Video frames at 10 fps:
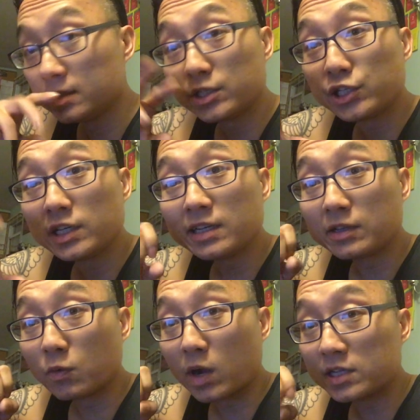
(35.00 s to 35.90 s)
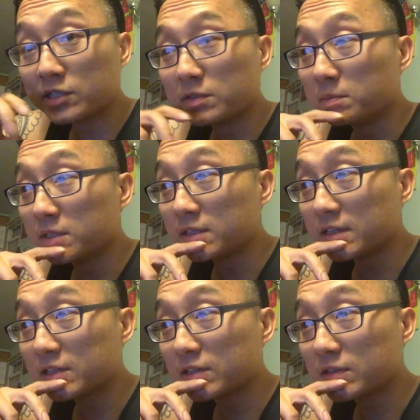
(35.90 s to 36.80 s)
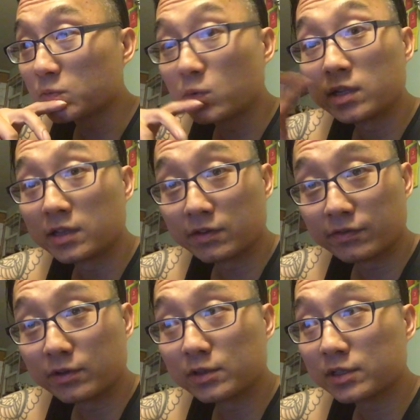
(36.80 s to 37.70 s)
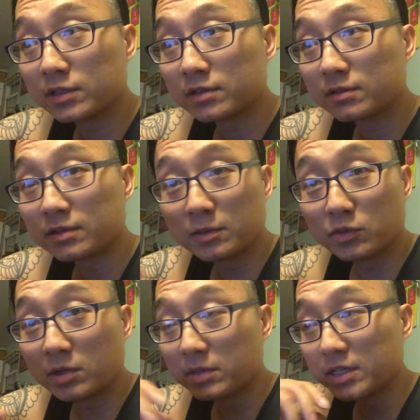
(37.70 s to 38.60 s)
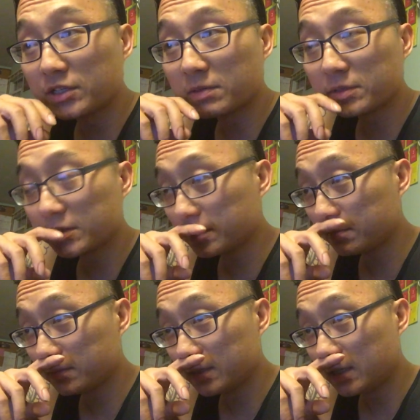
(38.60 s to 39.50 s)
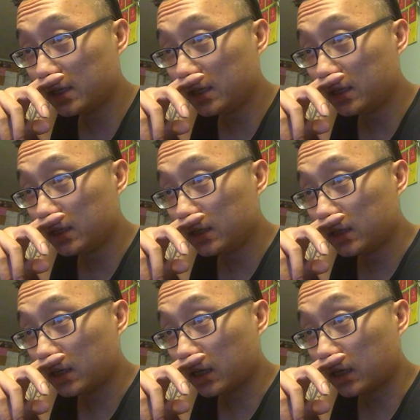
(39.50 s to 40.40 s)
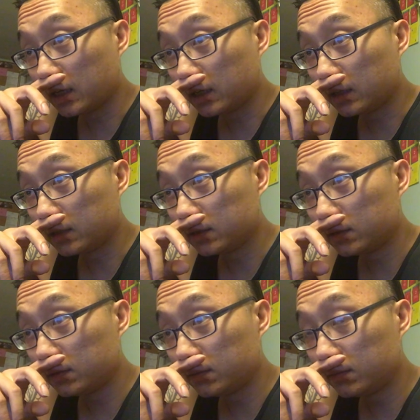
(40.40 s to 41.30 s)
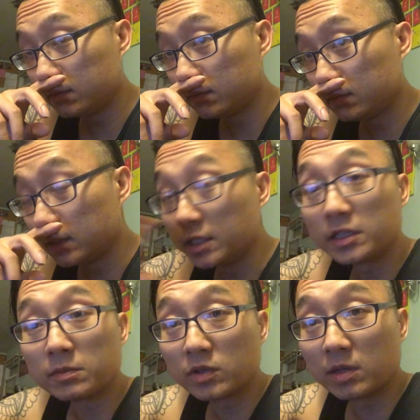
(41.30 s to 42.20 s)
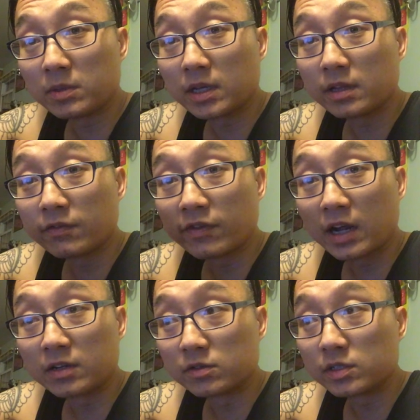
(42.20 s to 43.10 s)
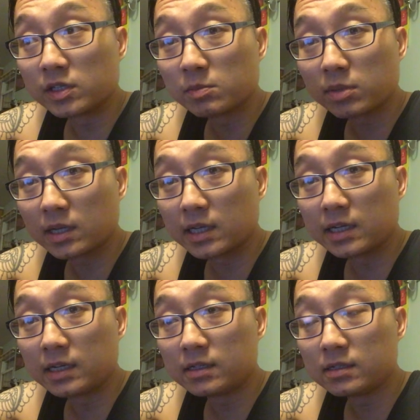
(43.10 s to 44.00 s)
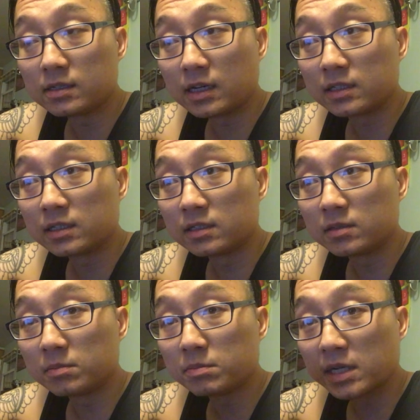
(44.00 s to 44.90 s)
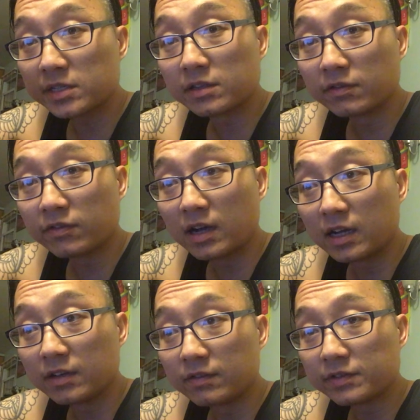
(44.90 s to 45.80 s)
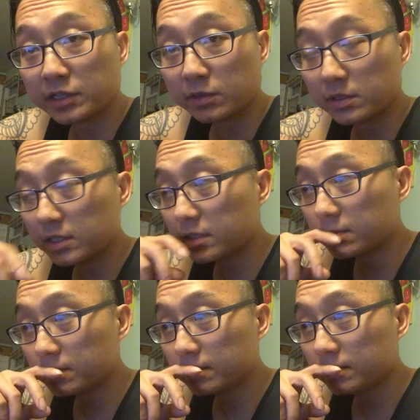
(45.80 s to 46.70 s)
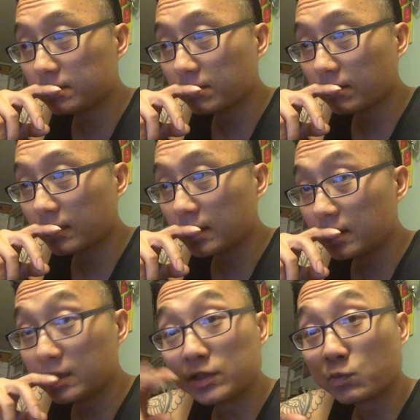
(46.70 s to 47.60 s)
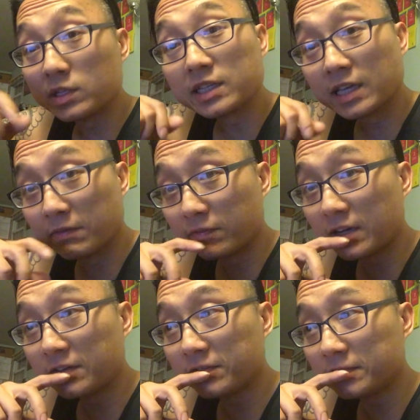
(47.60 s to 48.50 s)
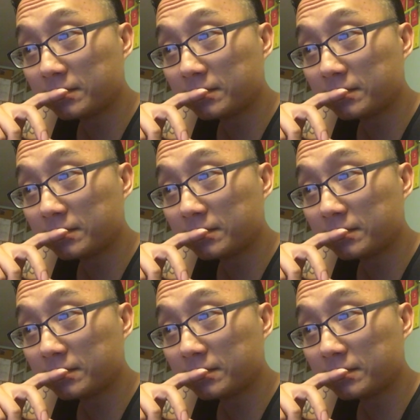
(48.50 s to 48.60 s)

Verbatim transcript: she and the Washington Mystics won their first WNBA championship. Uh, in the WNBA, the finals is played on a best of five series. This went to game five,